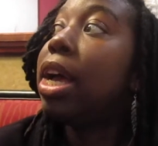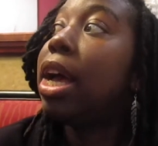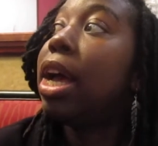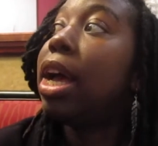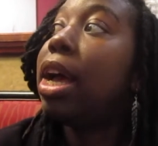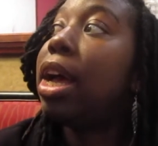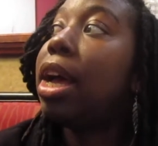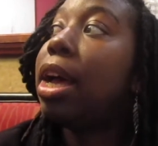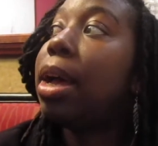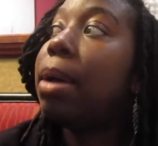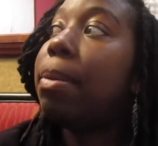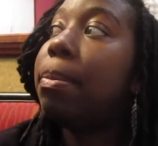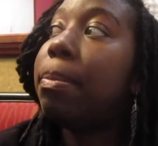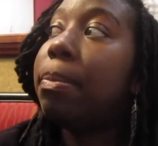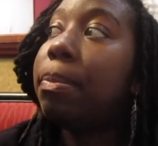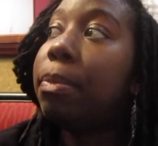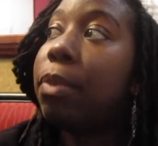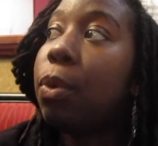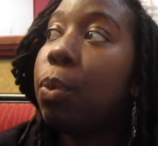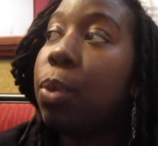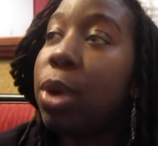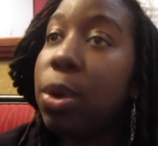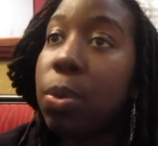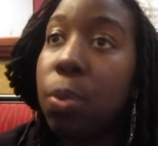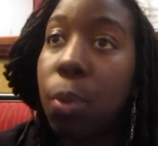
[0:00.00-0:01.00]

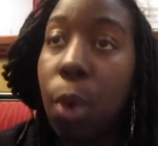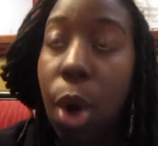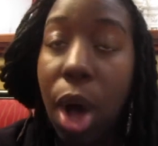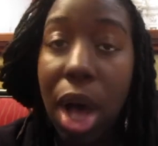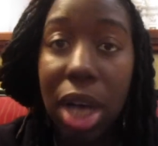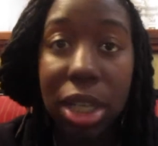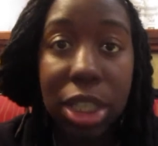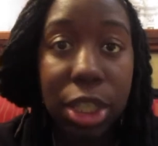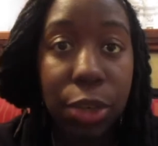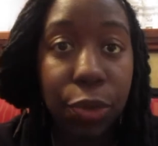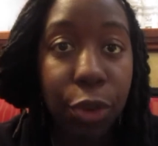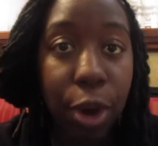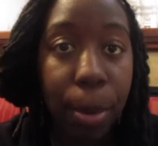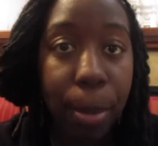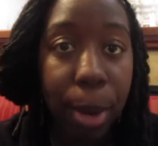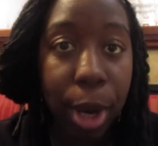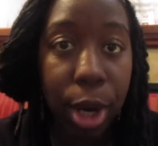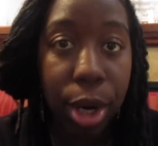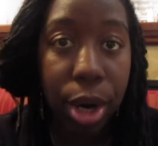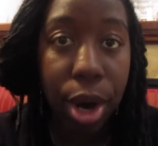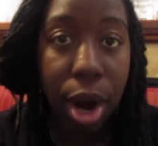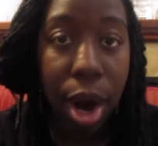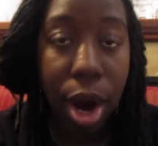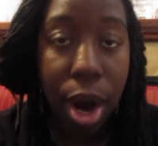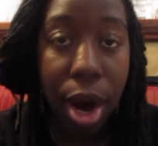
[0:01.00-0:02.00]
Um, we walked from our
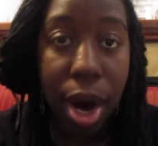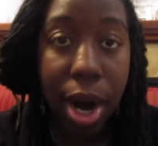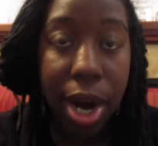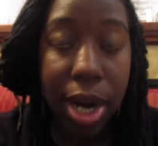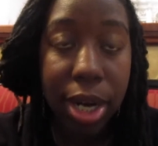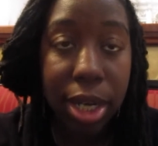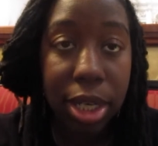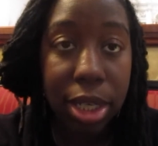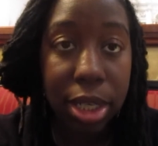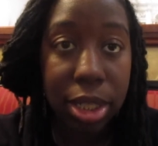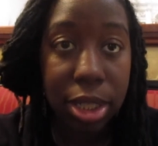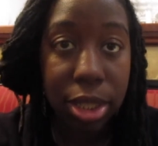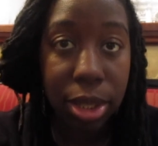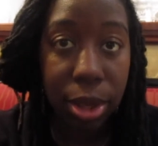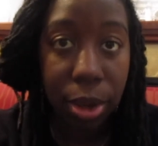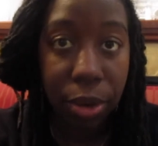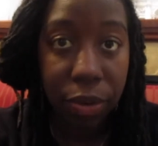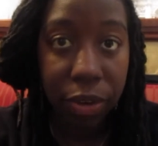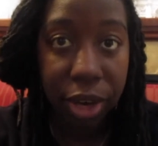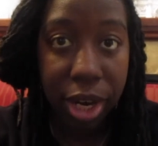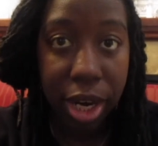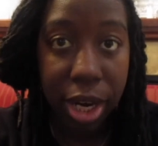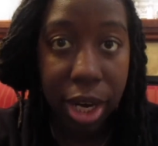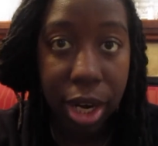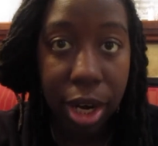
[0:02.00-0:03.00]
car to over
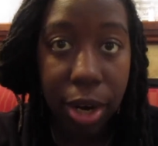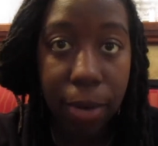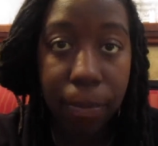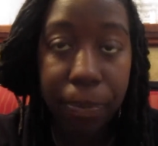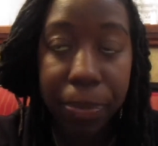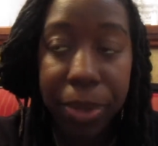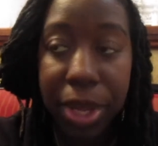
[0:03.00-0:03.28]
here,